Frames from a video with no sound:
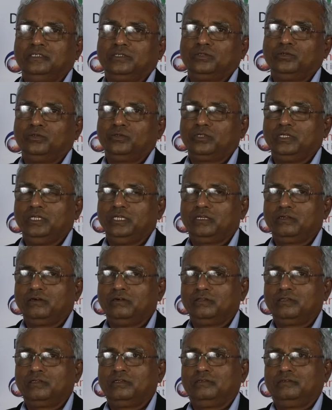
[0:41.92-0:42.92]
to take
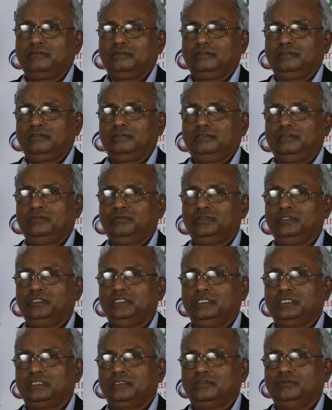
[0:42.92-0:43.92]
on with
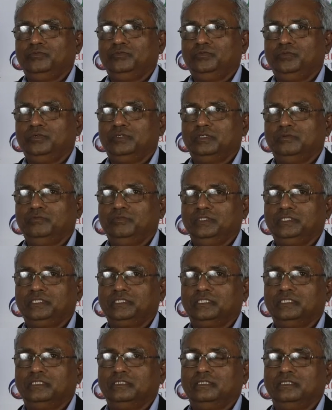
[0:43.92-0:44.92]
their
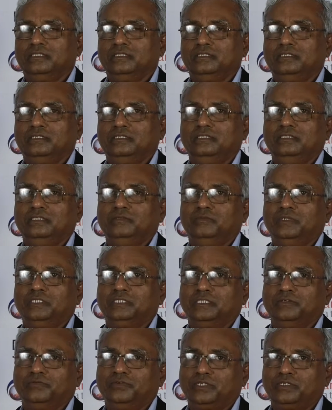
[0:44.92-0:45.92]
mission in a
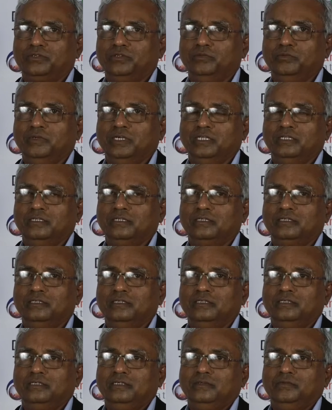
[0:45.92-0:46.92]
much effective manner,
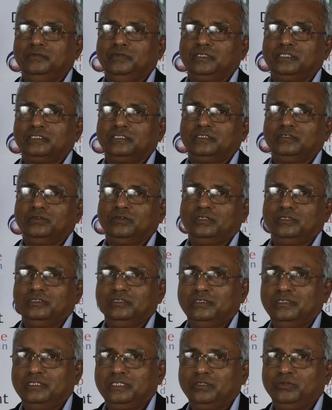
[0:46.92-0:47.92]
because
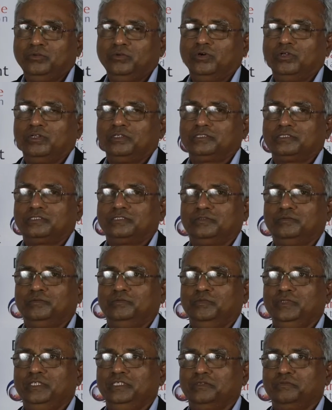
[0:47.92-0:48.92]
it involves
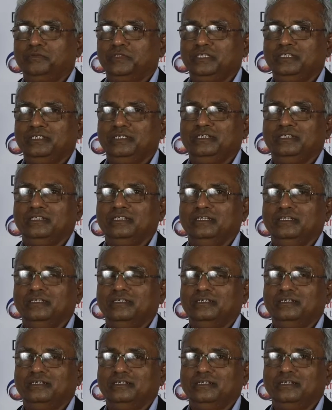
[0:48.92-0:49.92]
many of the
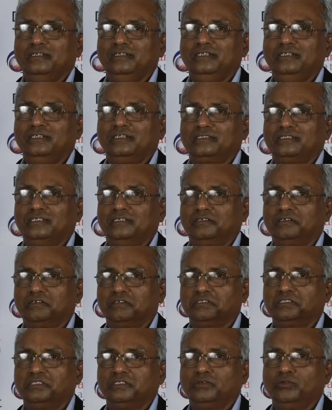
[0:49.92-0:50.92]
leaders
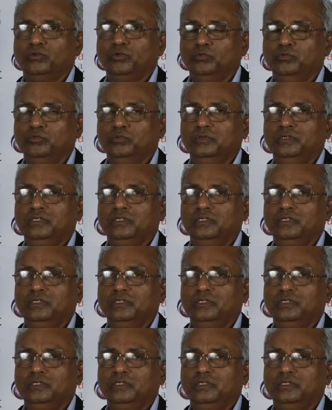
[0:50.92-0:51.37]
across the globe,